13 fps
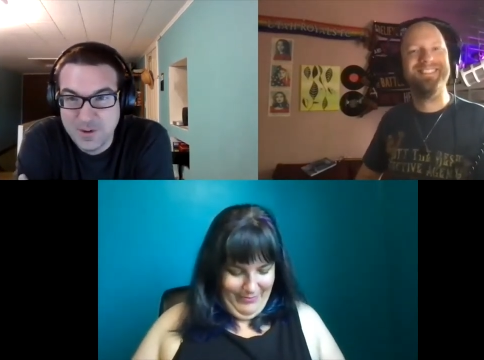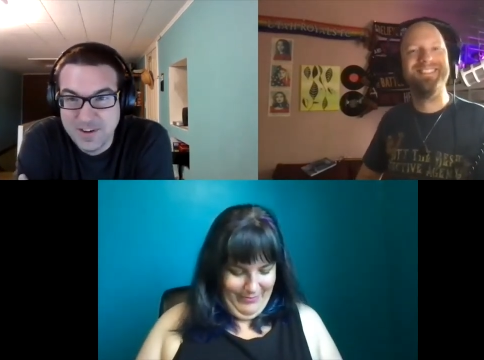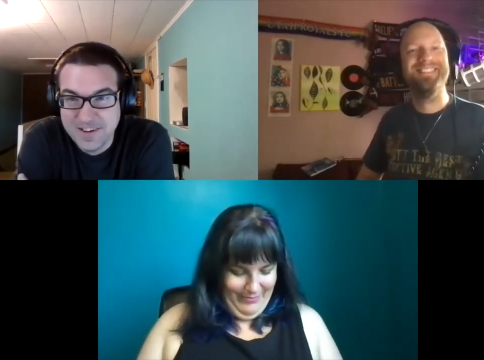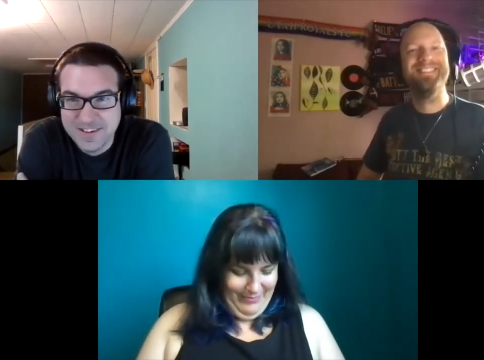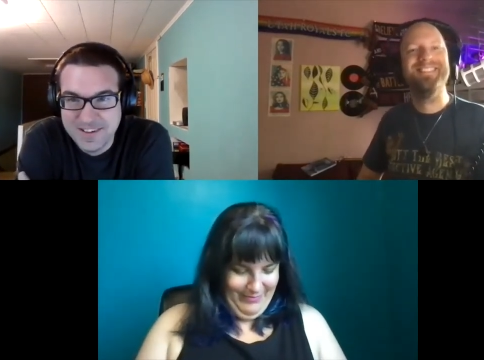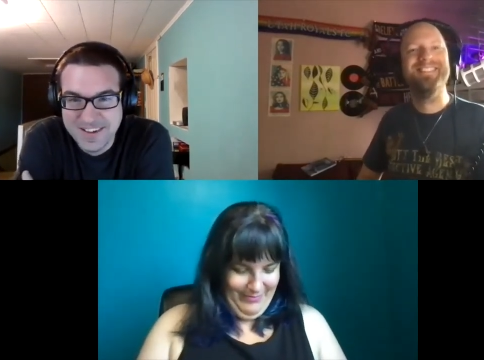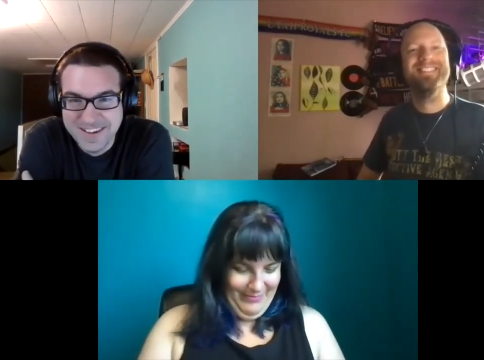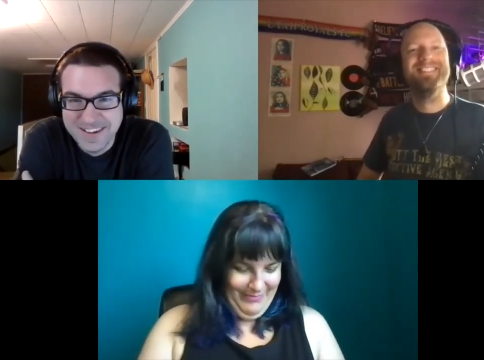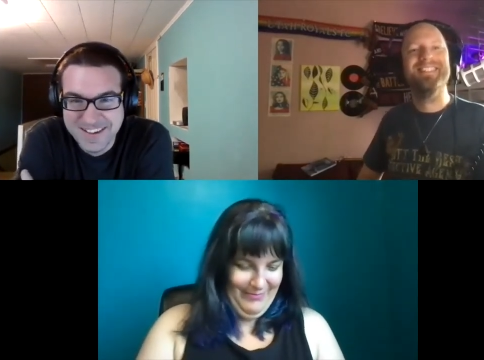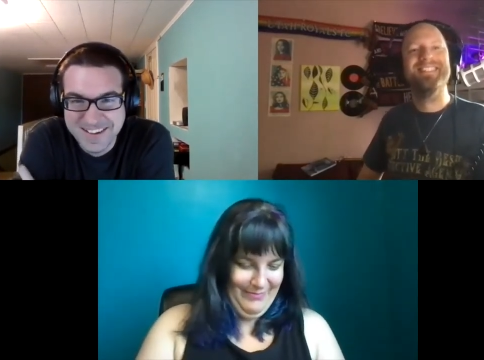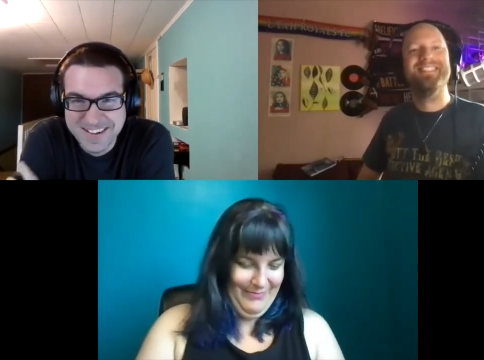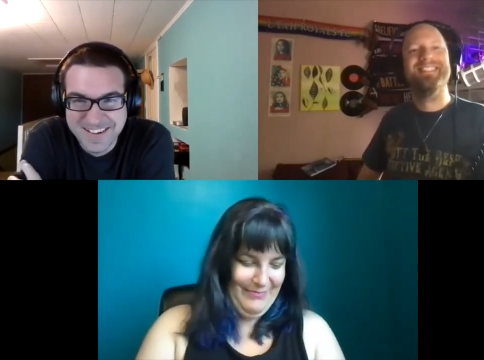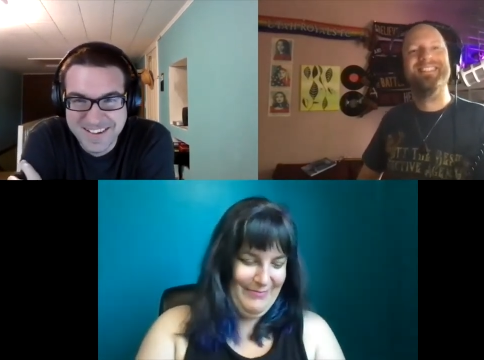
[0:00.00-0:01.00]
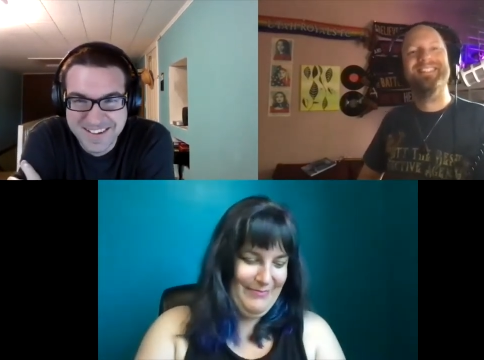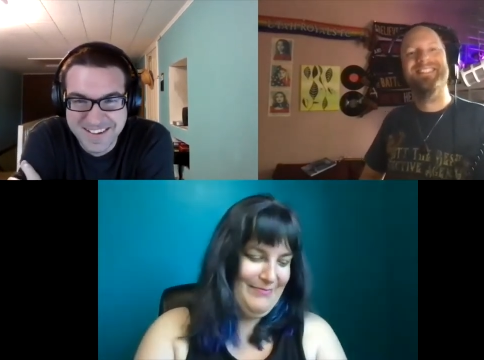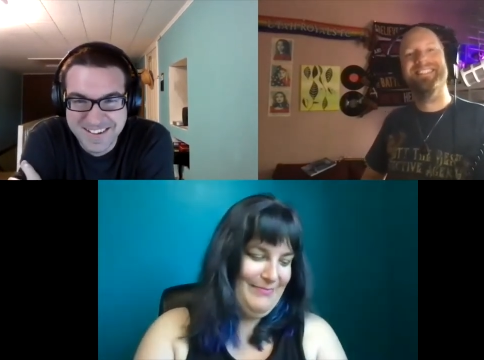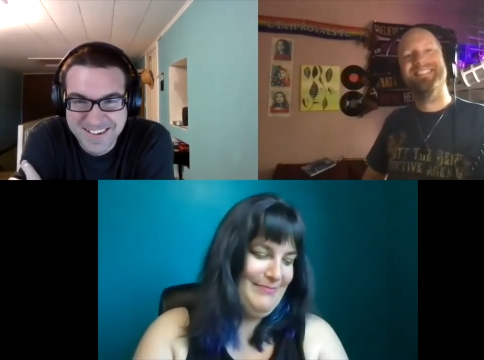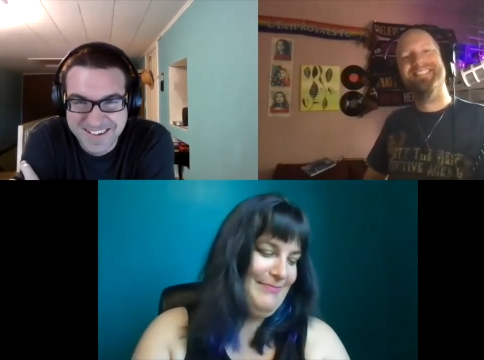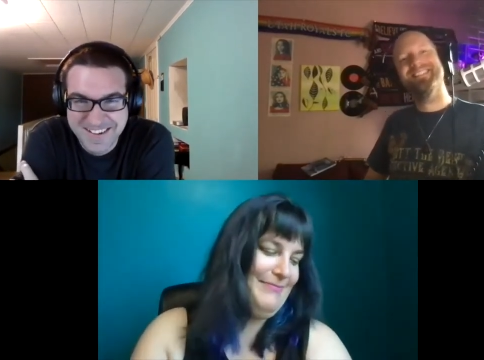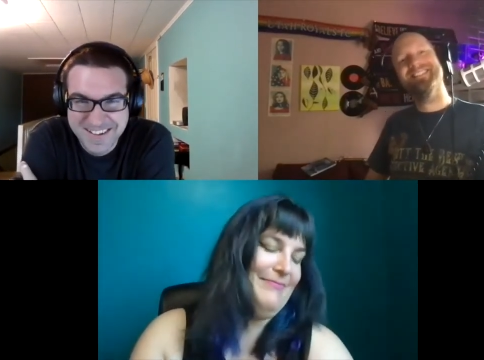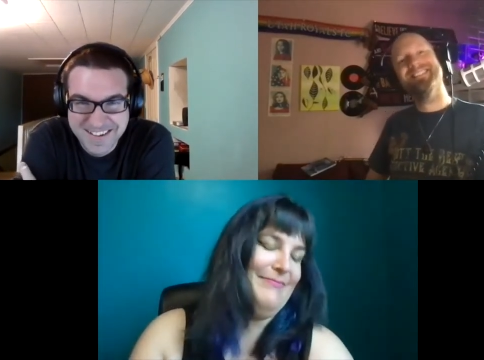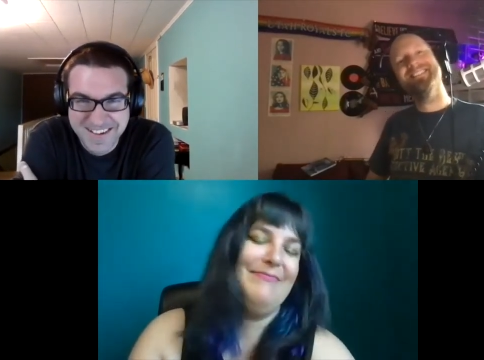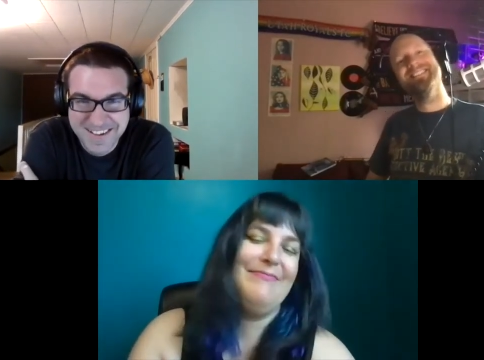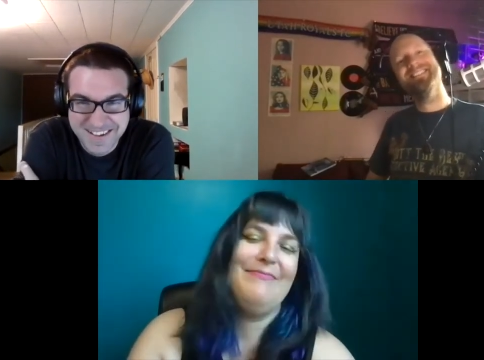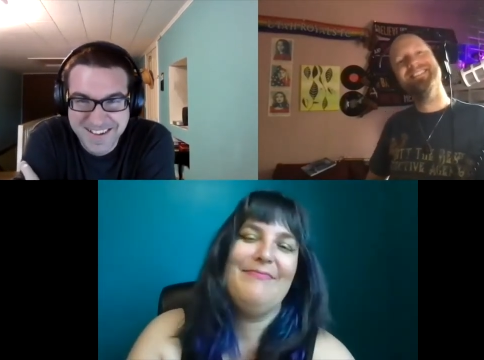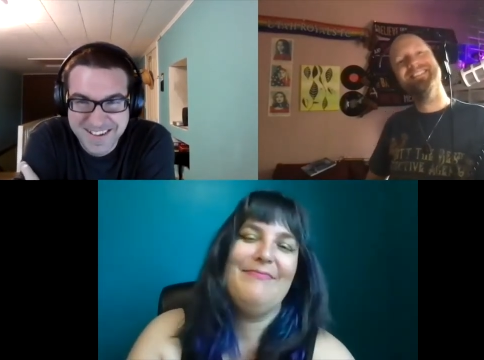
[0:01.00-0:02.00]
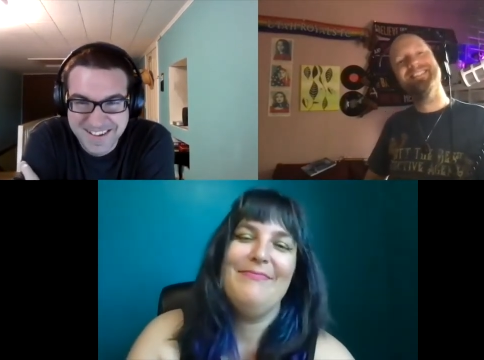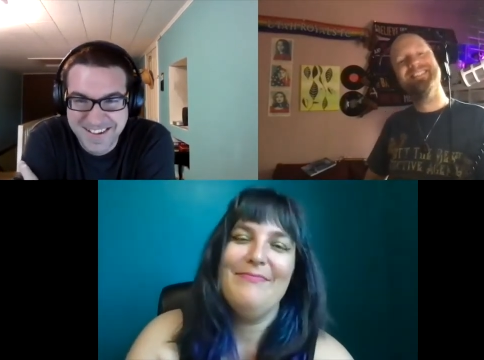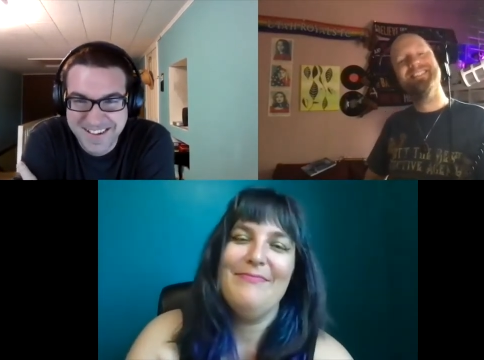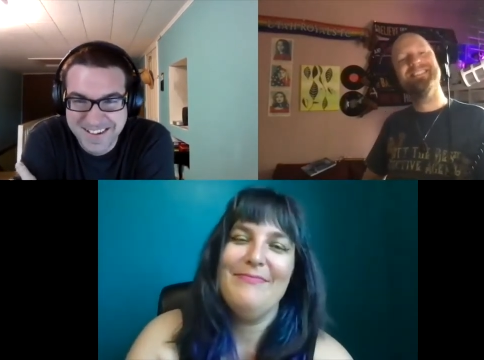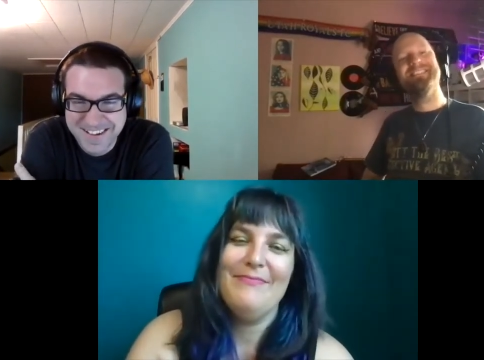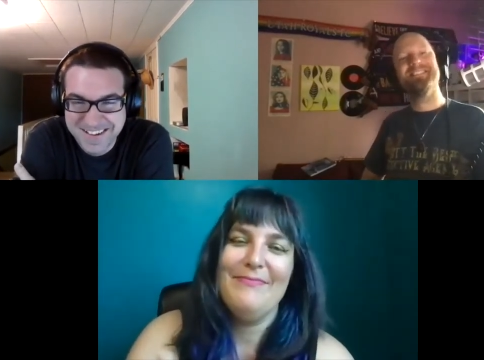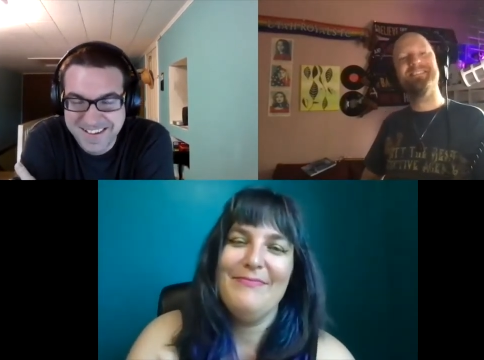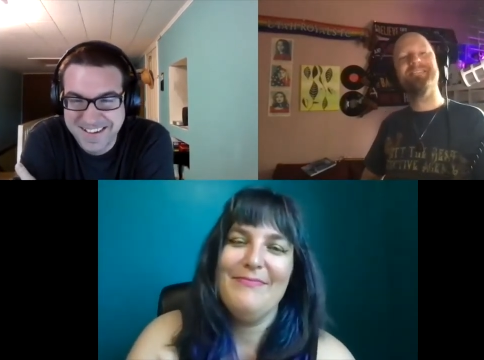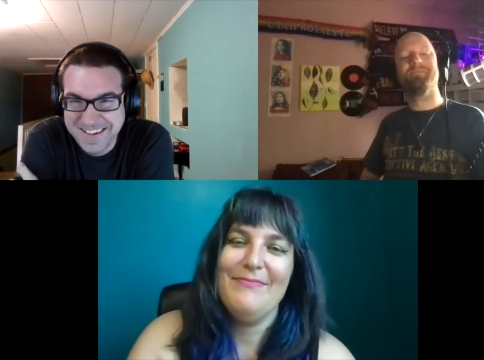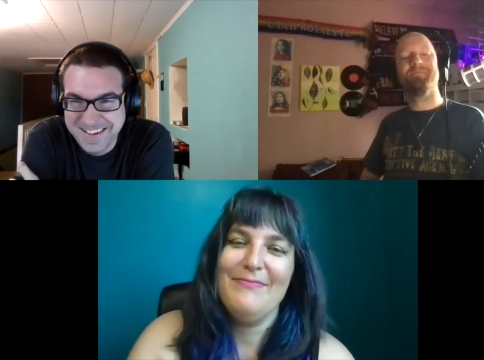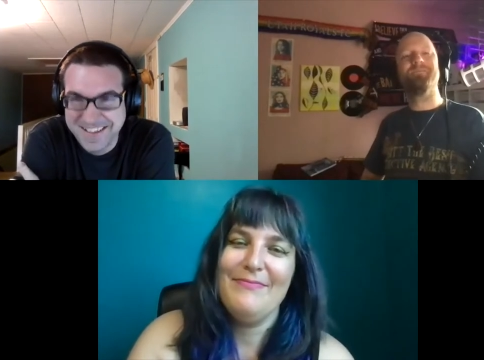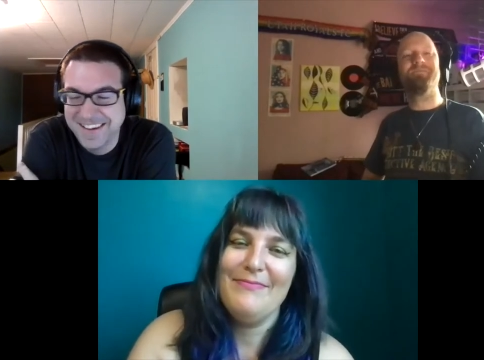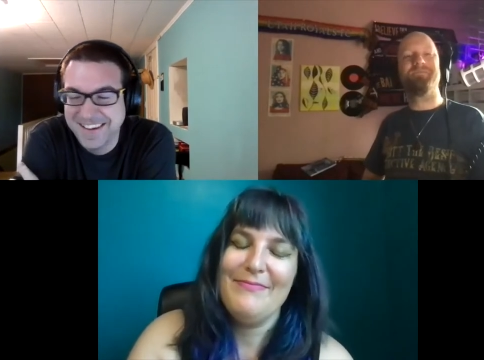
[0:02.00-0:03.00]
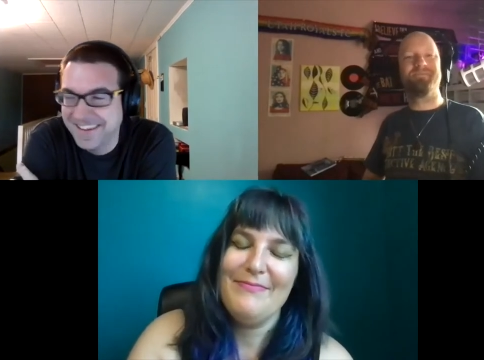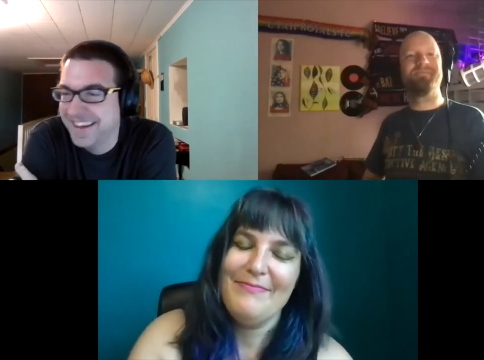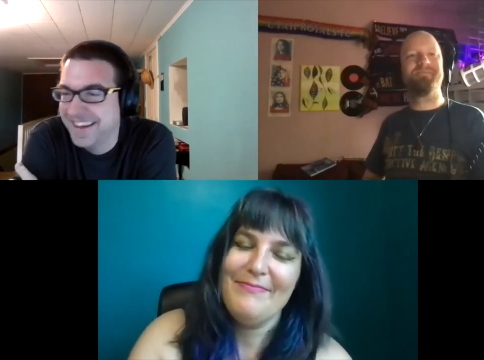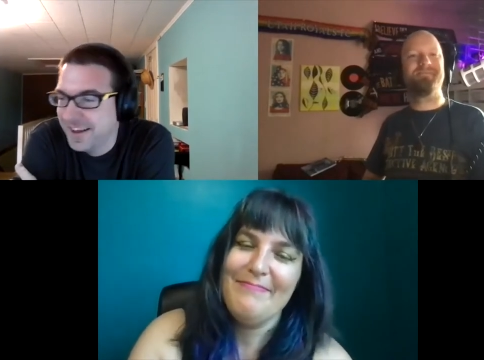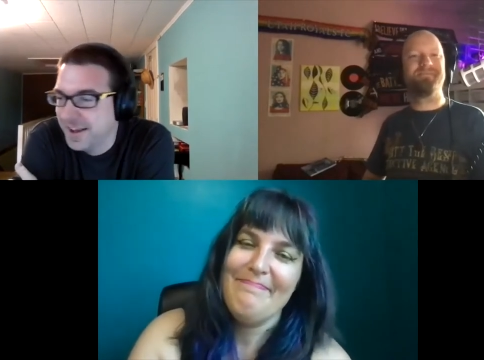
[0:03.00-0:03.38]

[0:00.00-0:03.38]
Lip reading: (silence)